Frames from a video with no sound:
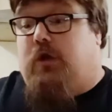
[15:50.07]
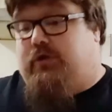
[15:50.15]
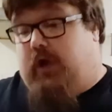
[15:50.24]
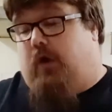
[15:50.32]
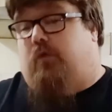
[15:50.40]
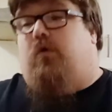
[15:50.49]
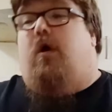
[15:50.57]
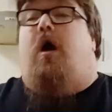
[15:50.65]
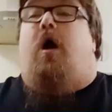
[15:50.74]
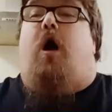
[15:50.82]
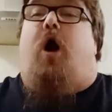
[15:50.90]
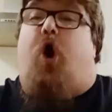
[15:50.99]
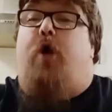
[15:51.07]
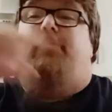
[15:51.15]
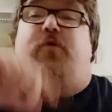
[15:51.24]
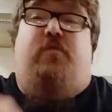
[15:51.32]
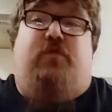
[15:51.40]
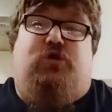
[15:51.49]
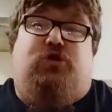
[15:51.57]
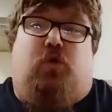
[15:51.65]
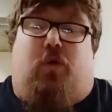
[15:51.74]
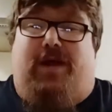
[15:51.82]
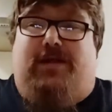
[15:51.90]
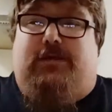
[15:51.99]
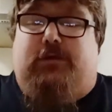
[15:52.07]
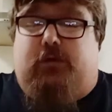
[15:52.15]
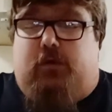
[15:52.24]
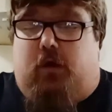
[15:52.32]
So, hope you enjoyed.